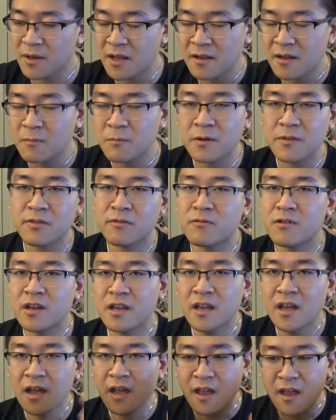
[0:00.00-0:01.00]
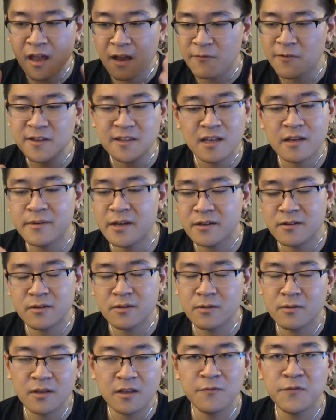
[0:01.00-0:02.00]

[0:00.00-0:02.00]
But in number three, every time I do,